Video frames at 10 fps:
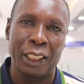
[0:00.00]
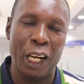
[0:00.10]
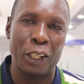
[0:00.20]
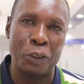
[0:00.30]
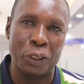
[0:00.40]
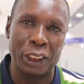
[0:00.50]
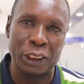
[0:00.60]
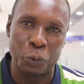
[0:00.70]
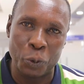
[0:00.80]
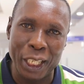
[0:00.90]
Our daughter
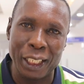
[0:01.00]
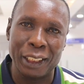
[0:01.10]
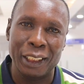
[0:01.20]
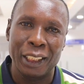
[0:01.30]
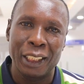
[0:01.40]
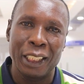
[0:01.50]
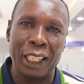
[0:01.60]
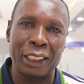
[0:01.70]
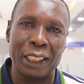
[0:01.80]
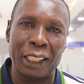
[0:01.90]
is well,
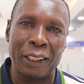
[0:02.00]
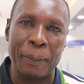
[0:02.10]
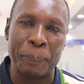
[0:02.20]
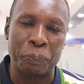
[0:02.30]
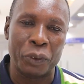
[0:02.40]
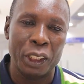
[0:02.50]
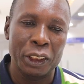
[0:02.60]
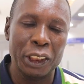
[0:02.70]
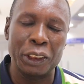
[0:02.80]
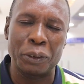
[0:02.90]
and
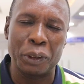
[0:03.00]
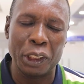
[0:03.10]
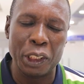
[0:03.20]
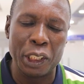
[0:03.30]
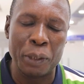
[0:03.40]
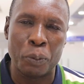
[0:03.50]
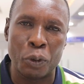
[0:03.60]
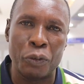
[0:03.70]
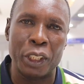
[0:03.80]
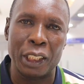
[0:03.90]
she's
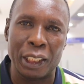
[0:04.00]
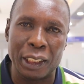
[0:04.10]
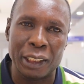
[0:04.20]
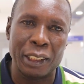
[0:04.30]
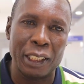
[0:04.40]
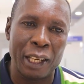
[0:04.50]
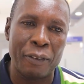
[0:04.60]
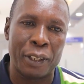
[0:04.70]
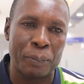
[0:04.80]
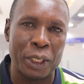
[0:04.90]
improving
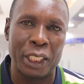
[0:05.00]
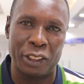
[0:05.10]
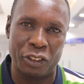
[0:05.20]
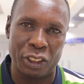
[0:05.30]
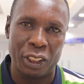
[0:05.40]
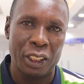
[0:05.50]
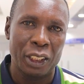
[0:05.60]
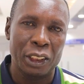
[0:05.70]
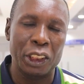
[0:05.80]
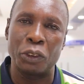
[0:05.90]
every minute.
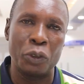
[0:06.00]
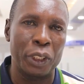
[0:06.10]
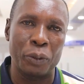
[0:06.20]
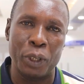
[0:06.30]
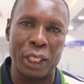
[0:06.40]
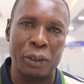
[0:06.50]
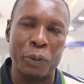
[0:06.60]
She's doing well.